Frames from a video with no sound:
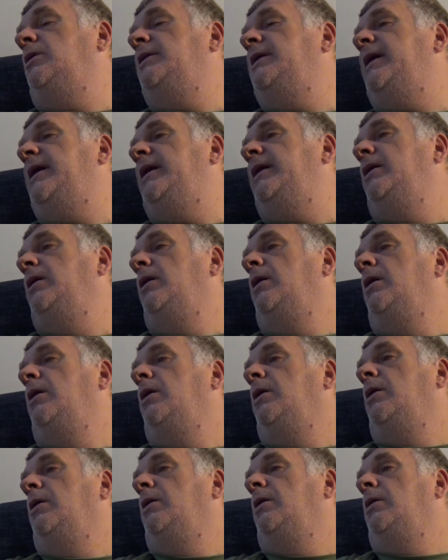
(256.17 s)
Okay.
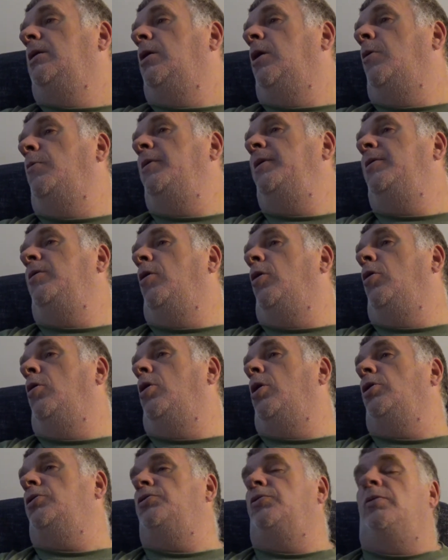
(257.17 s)
Hopefully, go
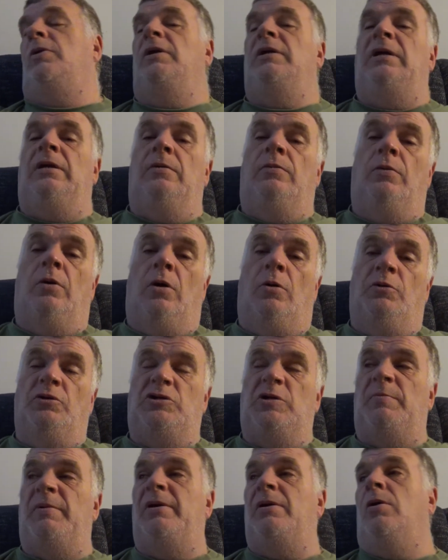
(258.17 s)
all 20. Well, we
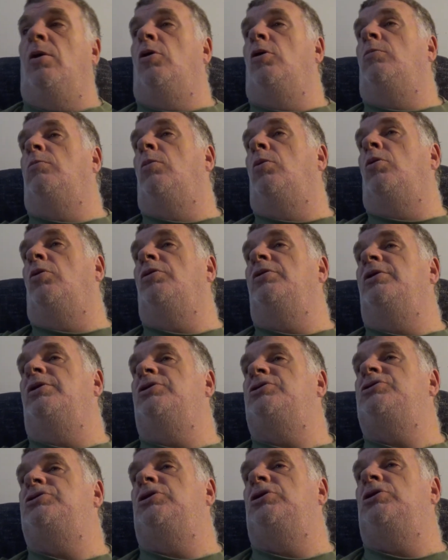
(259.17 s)
should be home more this